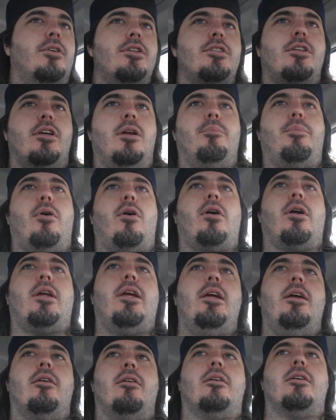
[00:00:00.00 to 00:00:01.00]
we're just going to park
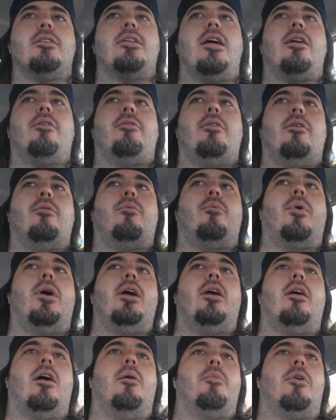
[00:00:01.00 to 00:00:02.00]
here because I don't know
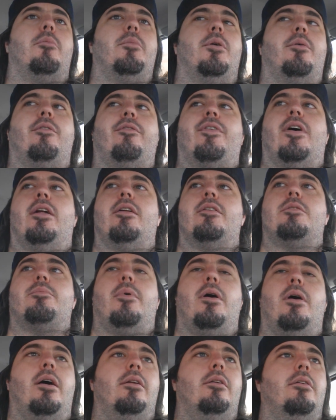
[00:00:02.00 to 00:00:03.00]
where I'm going to be able to find a
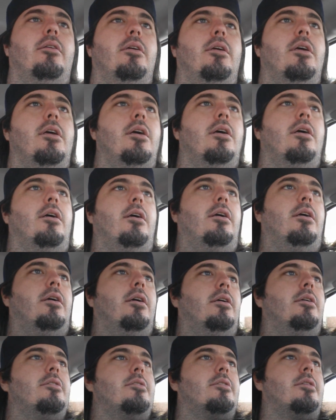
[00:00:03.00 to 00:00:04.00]
spot.
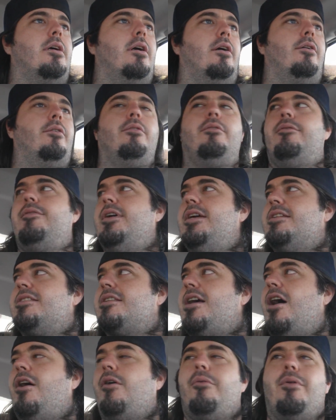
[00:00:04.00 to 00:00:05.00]
So
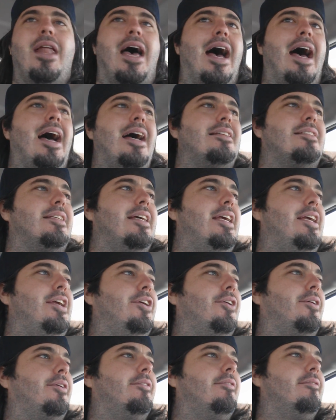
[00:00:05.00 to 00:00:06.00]
it's all nice
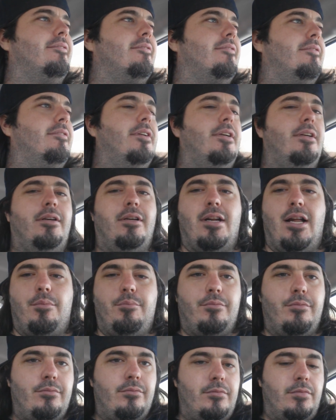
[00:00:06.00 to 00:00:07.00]
here.
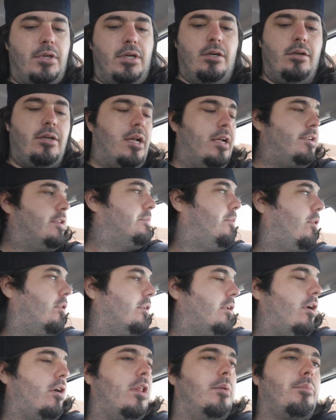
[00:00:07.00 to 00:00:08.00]
Um, and I just
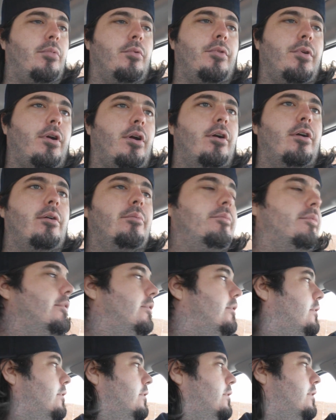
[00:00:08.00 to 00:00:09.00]
parked all up on the curb.
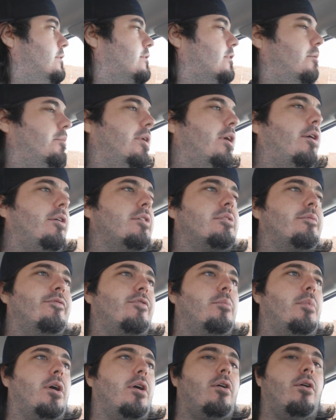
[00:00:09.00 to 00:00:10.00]
It's going to be awesome
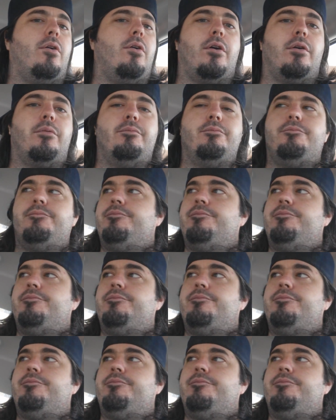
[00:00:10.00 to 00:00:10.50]
for my car.